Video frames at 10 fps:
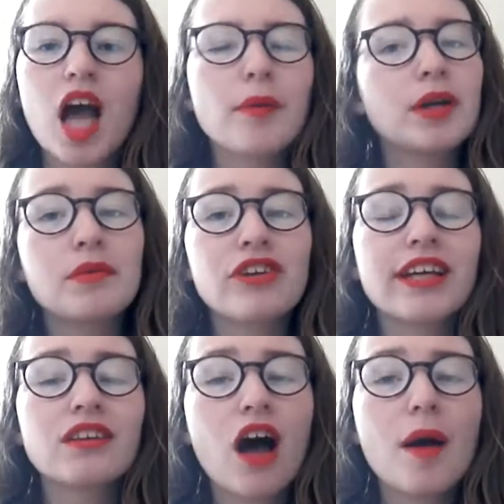I'm going to be
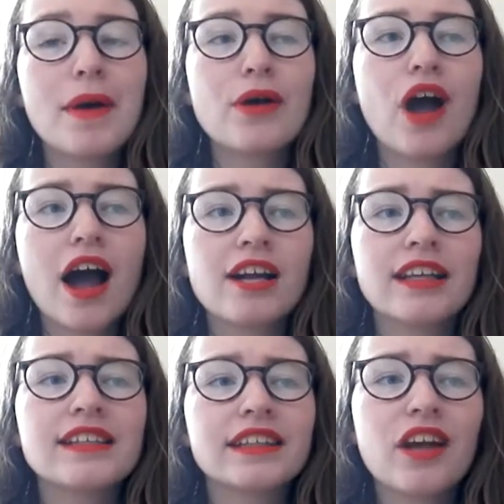reading a lot about
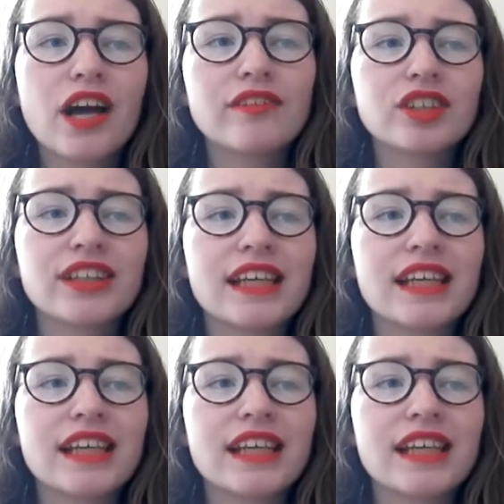Ireland and Irish